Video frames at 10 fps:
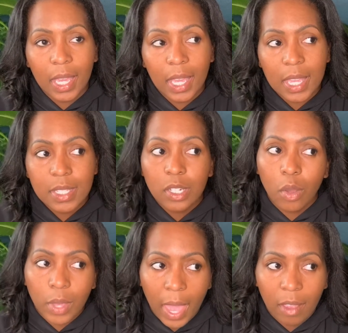is it
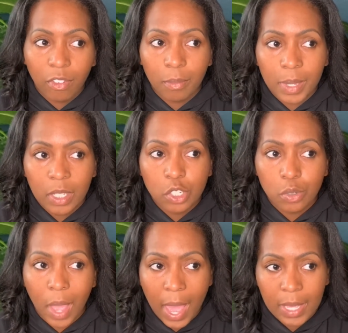okay for me to
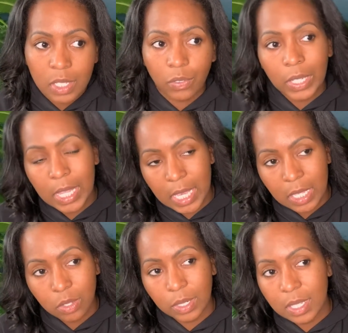ask for
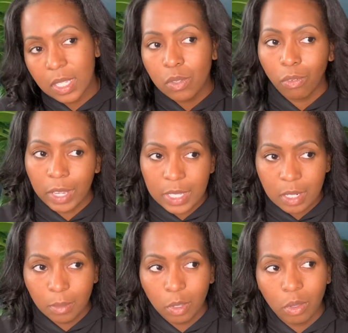this, or is this
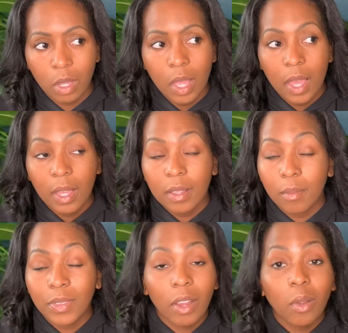reasonable?
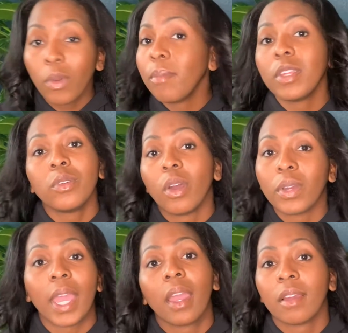There are women who don't
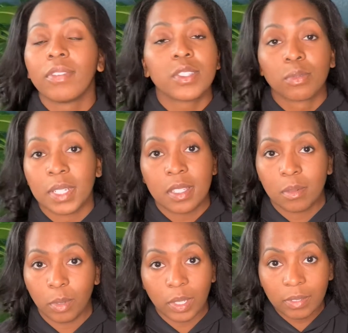care if it's
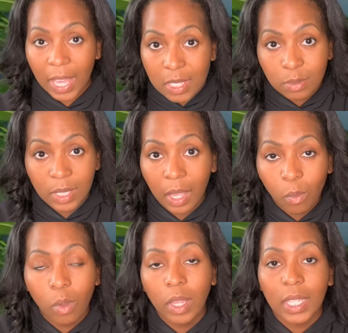reasonable. If that's what they
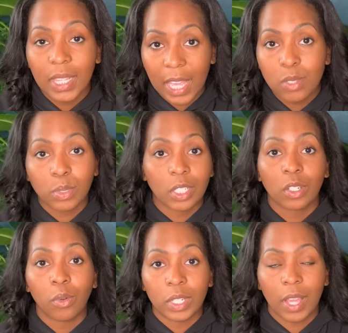want, that's what they're
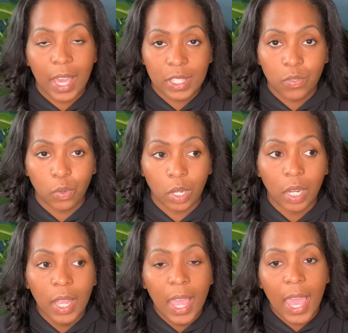going to ask for.
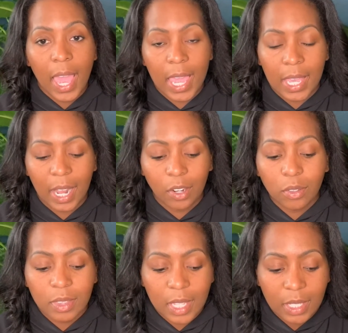And I
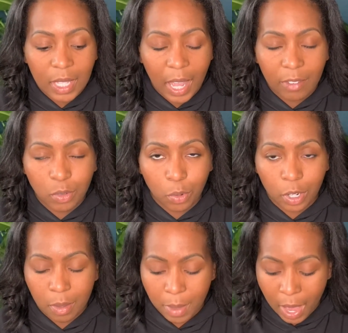don't think that I have to
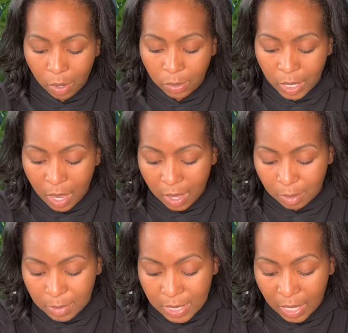worry about
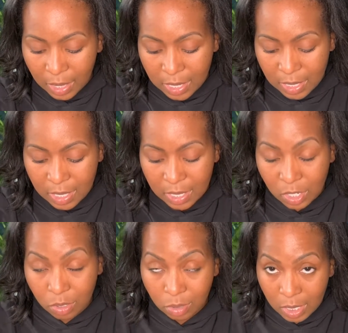saying this
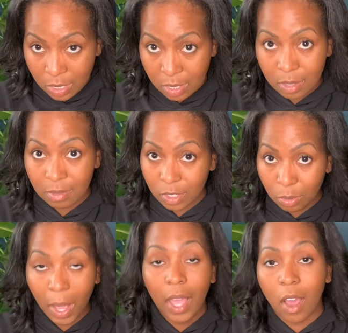to
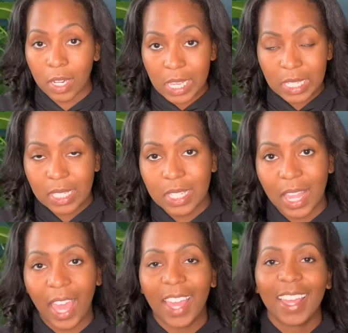my audience,
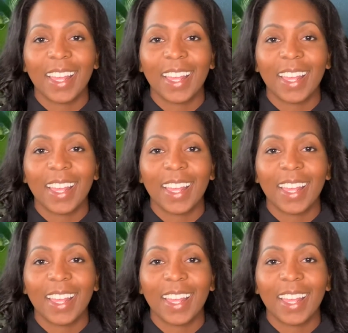that